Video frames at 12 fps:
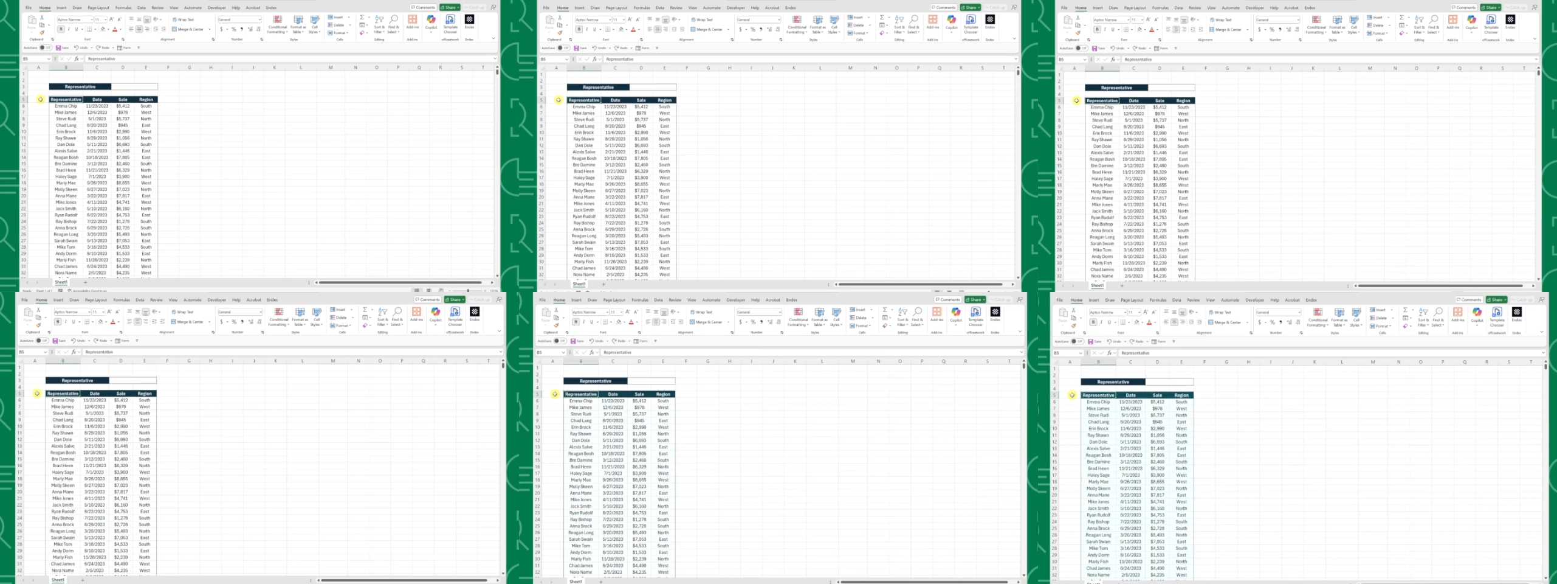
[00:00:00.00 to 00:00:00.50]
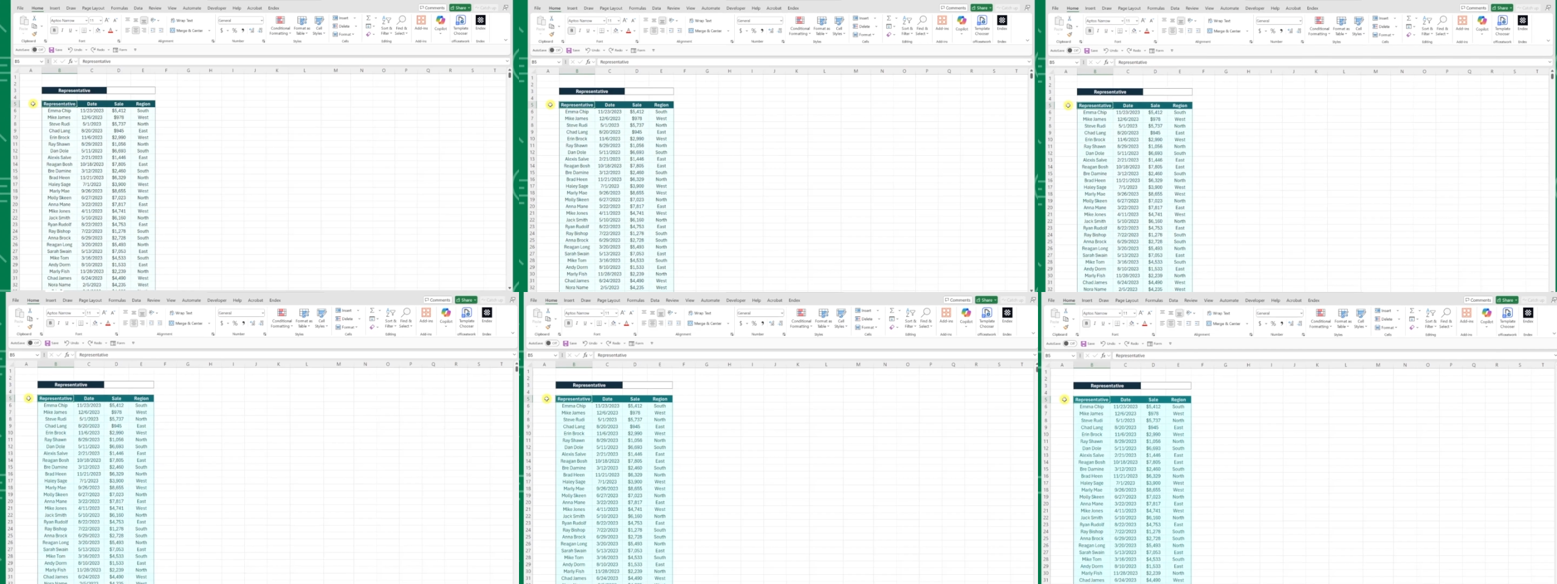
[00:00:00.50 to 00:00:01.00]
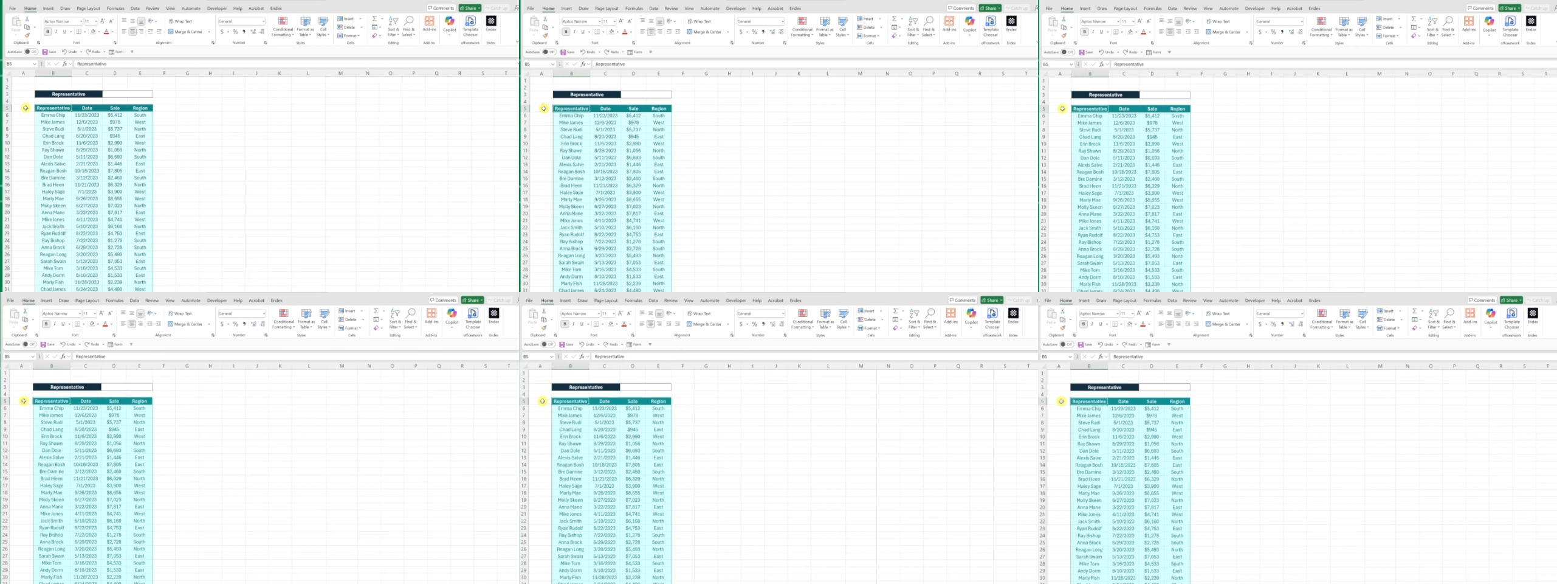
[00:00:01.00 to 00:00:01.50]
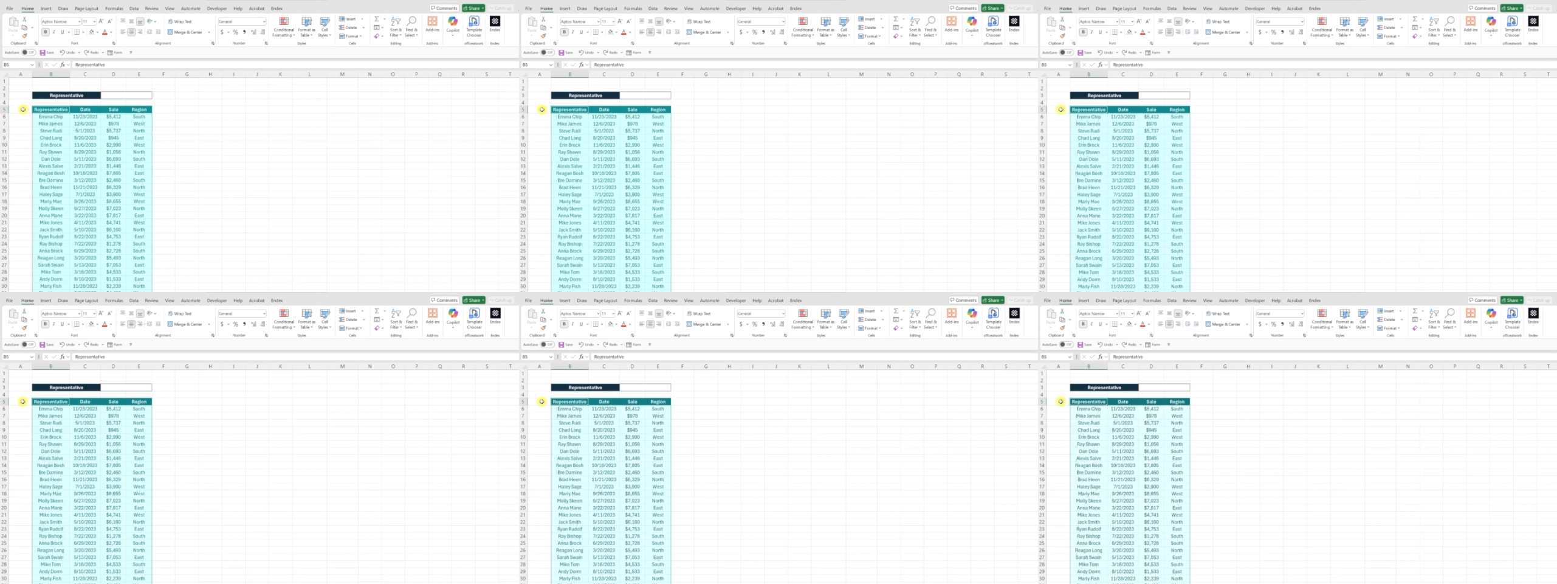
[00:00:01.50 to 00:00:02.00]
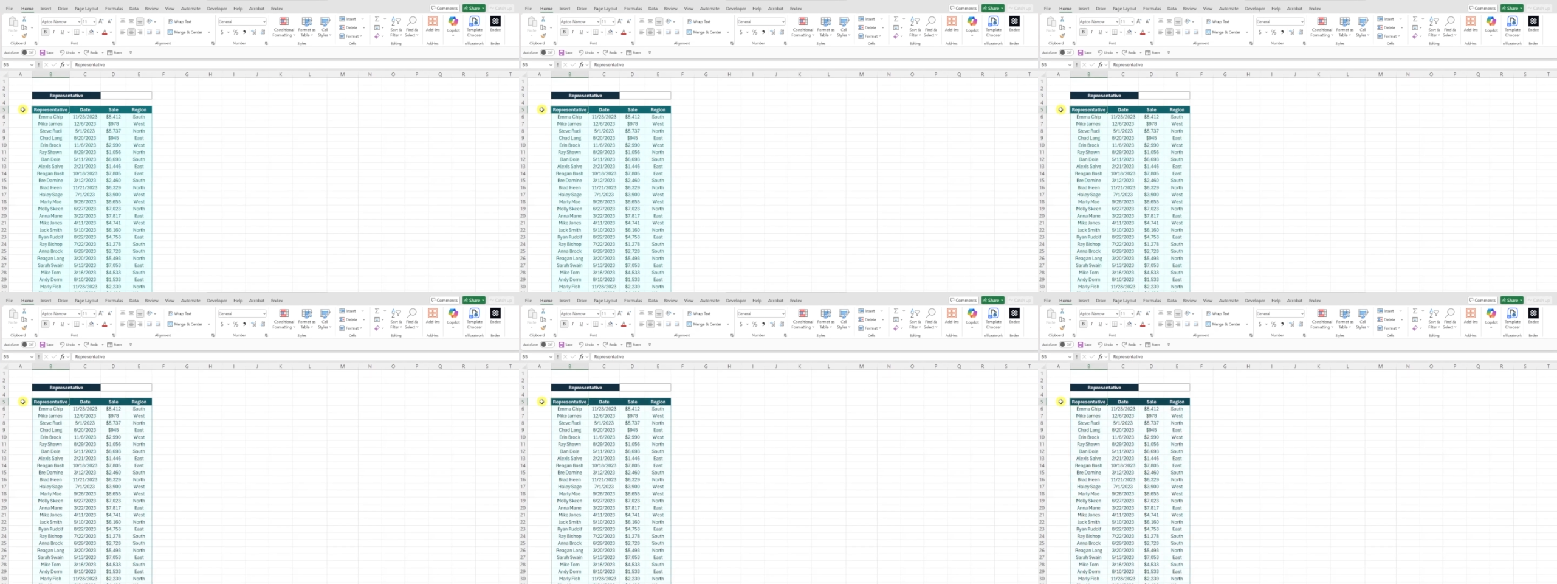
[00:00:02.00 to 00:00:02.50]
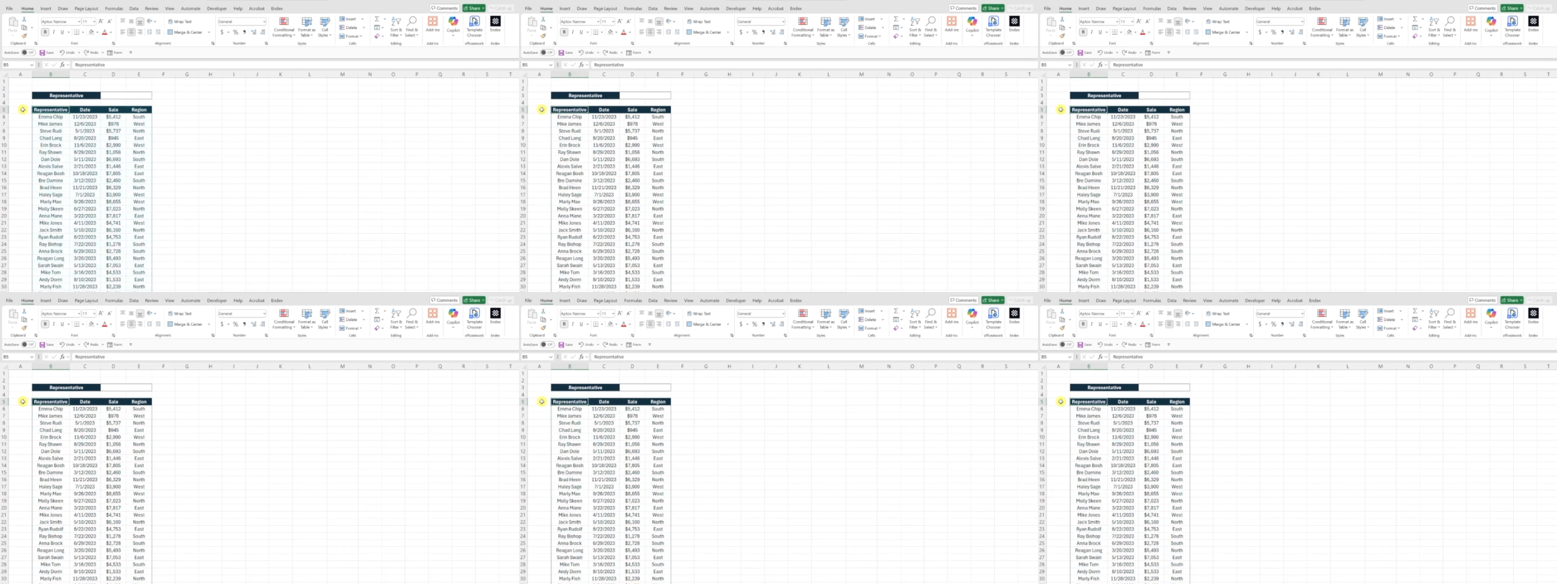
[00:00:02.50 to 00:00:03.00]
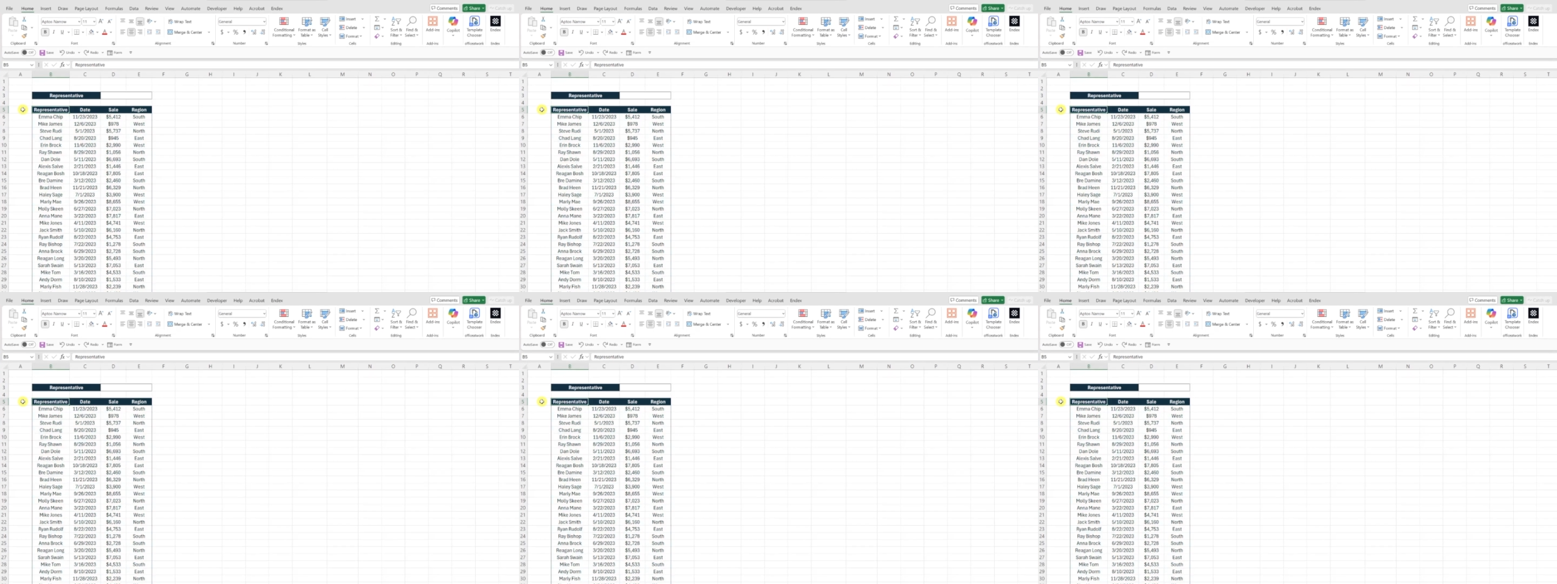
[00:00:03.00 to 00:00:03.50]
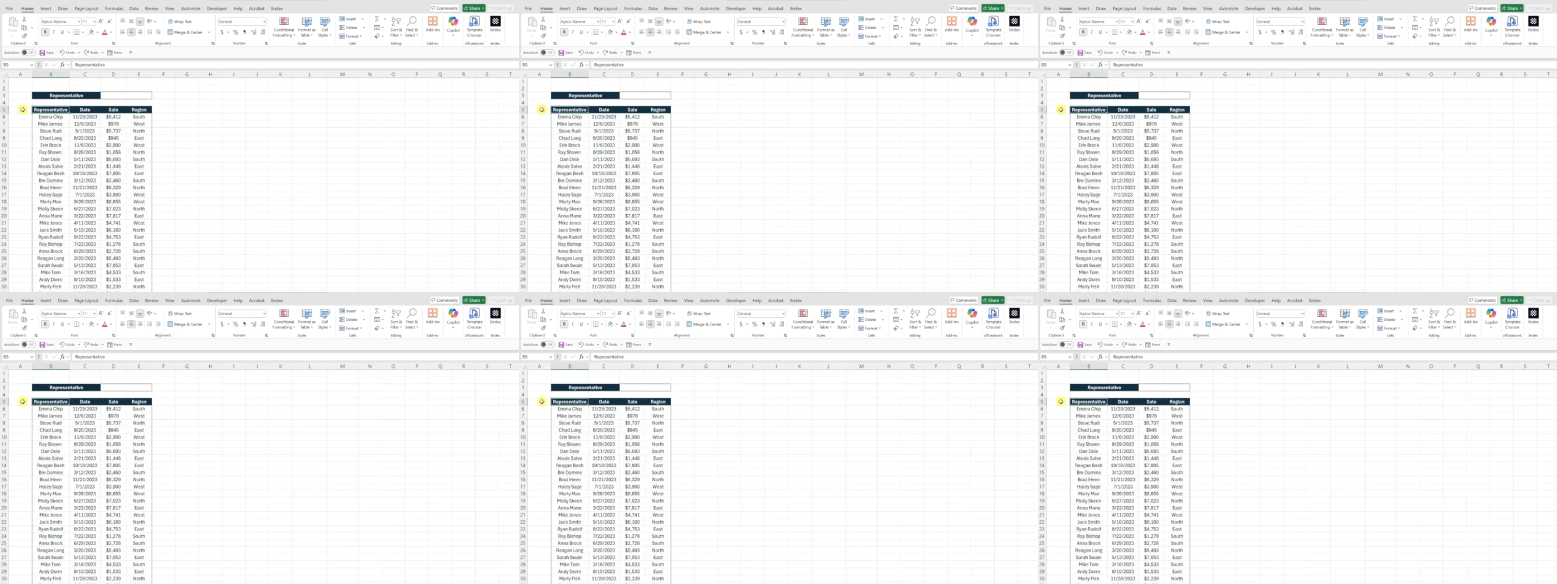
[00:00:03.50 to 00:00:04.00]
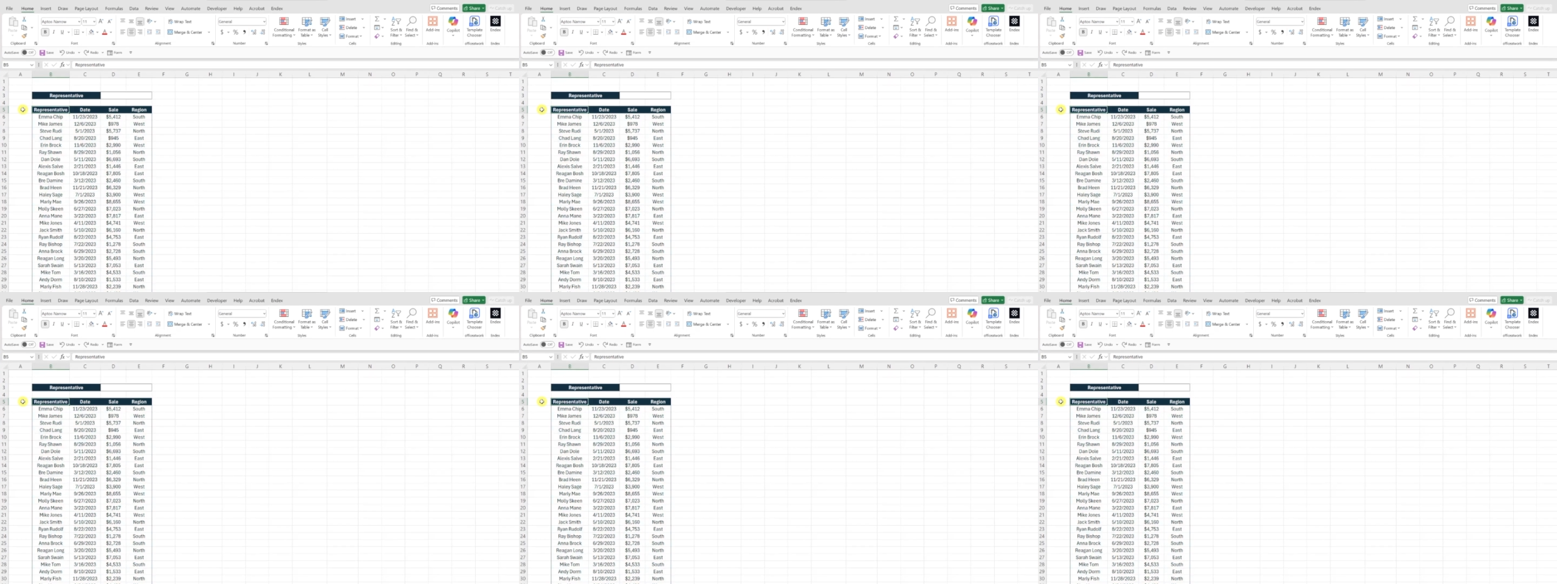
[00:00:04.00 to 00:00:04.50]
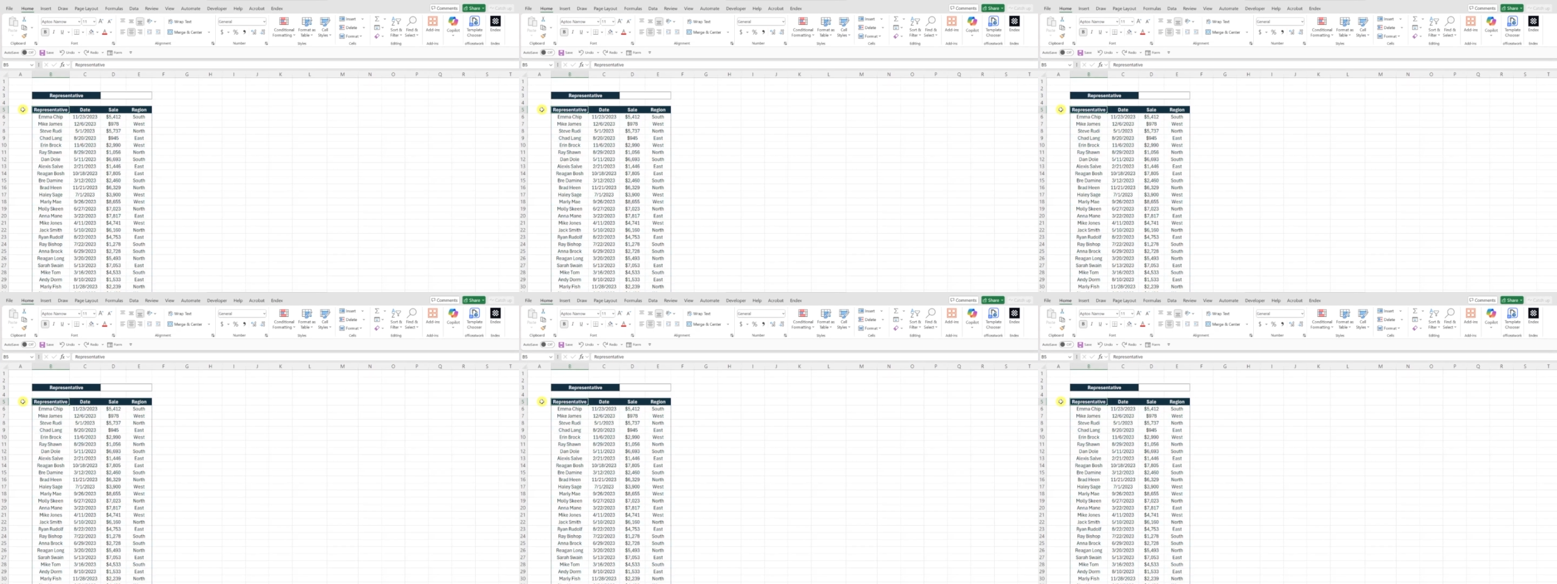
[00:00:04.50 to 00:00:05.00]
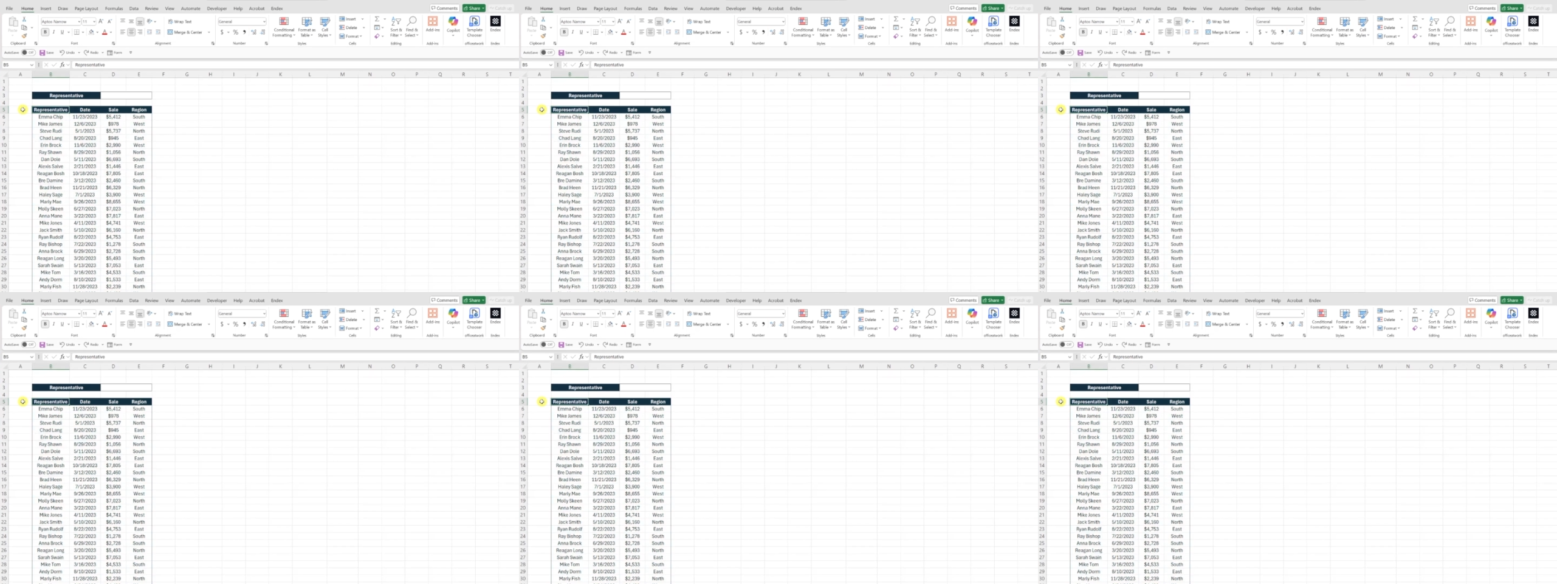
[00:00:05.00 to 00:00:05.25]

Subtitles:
[unreadable: no face in view]